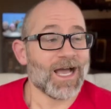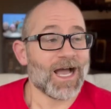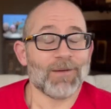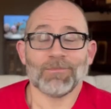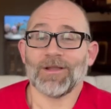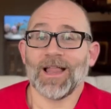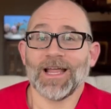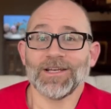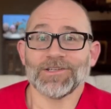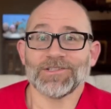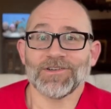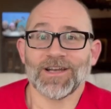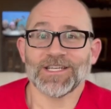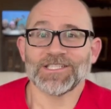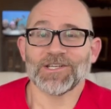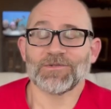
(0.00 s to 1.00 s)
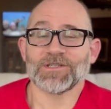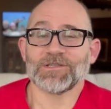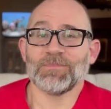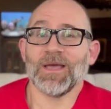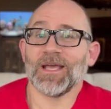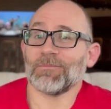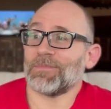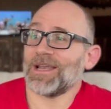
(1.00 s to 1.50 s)
I'm glad you're trying to show
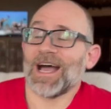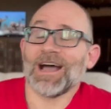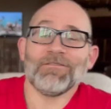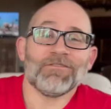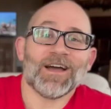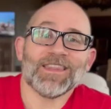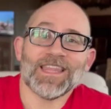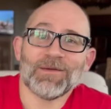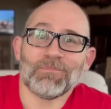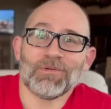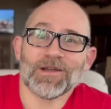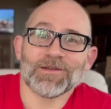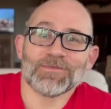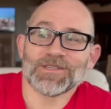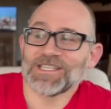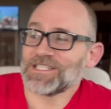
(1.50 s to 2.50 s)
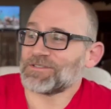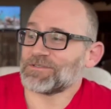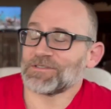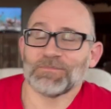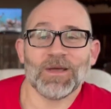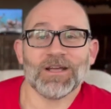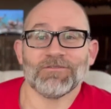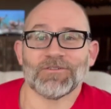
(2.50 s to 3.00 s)
respect, but I find that pretty
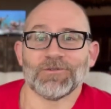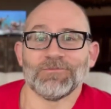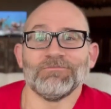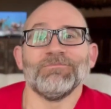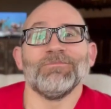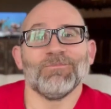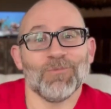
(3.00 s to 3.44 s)
disrespectful.